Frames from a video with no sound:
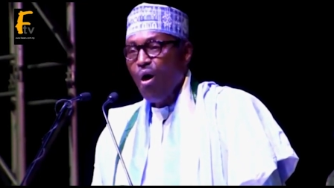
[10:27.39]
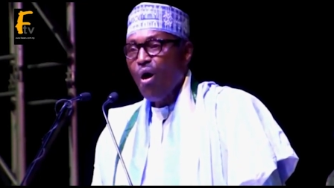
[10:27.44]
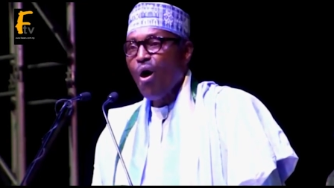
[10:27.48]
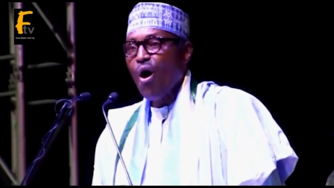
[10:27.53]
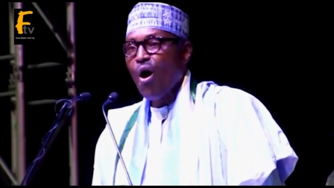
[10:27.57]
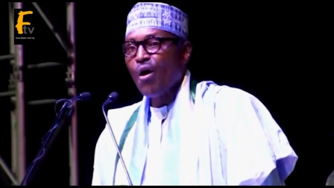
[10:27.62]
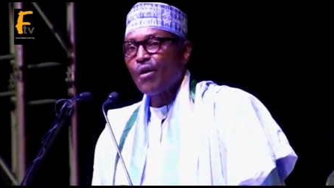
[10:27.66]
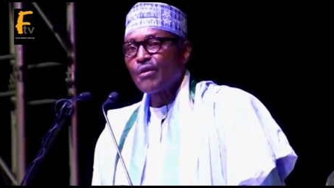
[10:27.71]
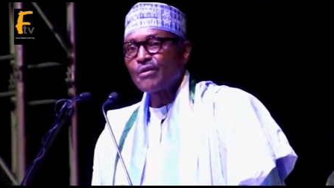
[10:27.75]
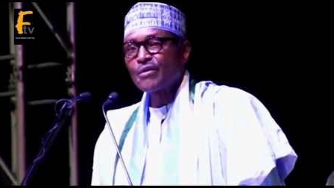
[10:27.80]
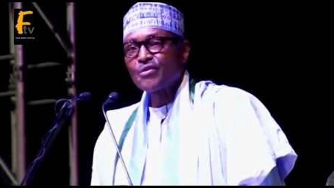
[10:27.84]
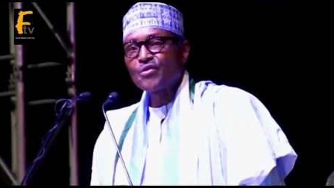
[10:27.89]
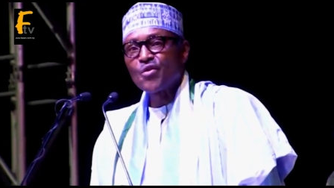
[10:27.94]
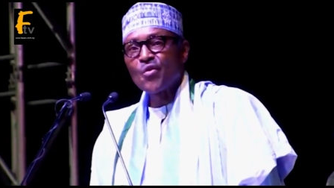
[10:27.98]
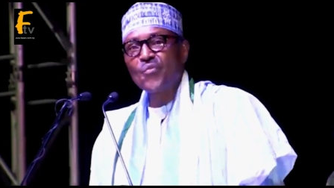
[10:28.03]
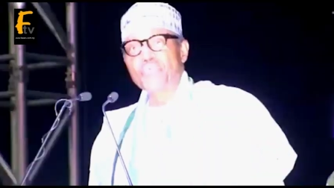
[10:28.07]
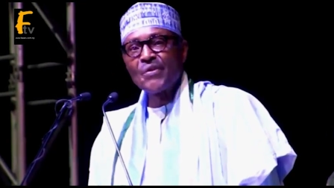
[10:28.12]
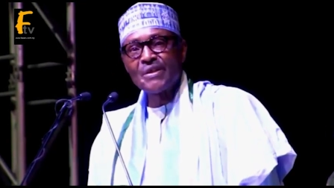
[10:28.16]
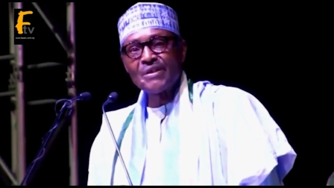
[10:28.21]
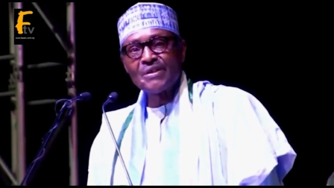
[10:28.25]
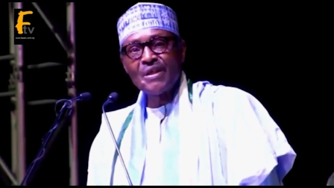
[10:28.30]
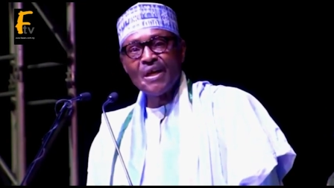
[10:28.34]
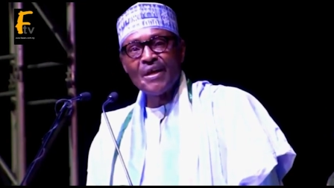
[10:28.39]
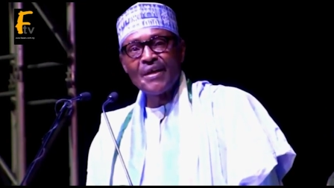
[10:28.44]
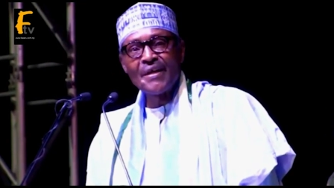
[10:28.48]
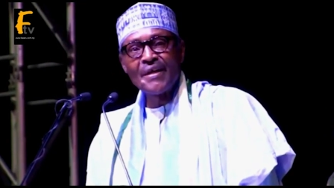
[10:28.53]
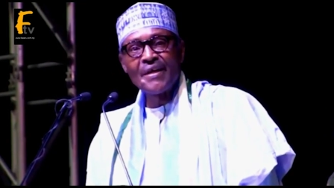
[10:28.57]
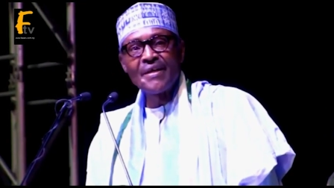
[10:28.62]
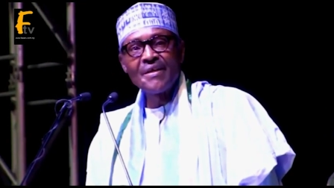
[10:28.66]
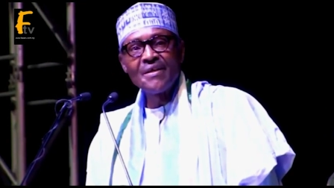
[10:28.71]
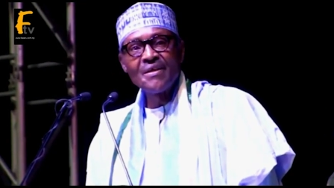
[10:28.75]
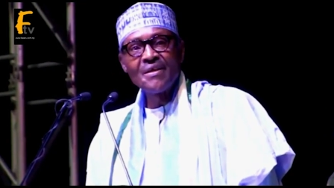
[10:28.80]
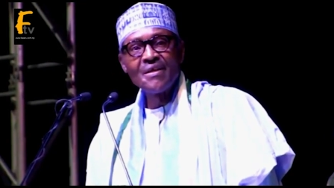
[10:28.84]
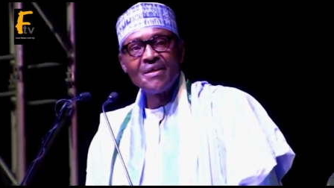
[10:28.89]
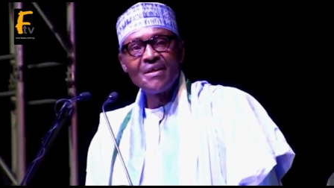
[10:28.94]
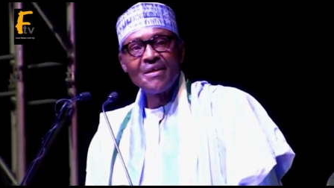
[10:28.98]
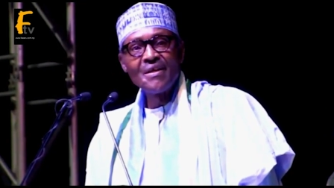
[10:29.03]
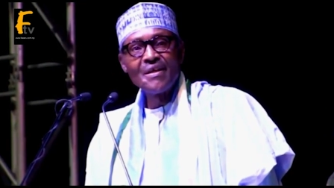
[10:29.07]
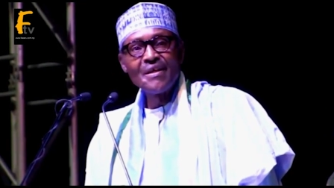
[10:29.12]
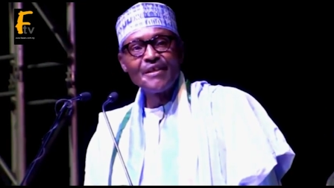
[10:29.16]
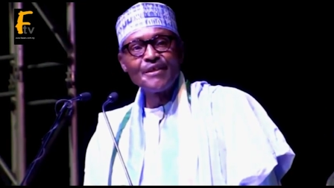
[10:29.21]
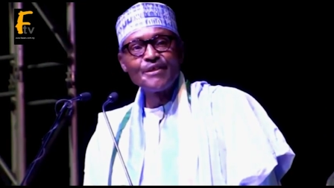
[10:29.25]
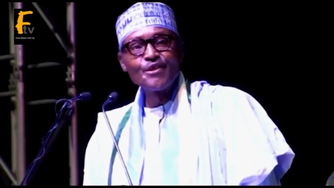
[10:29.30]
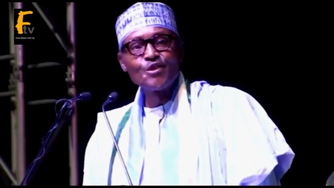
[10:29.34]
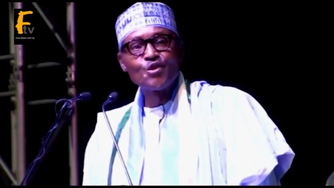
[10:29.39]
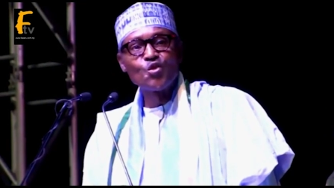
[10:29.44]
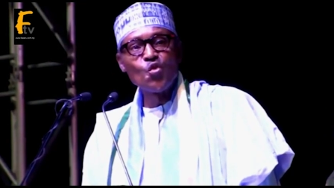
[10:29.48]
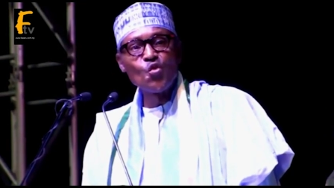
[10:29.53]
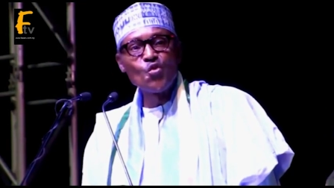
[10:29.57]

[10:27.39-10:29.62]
On to victory in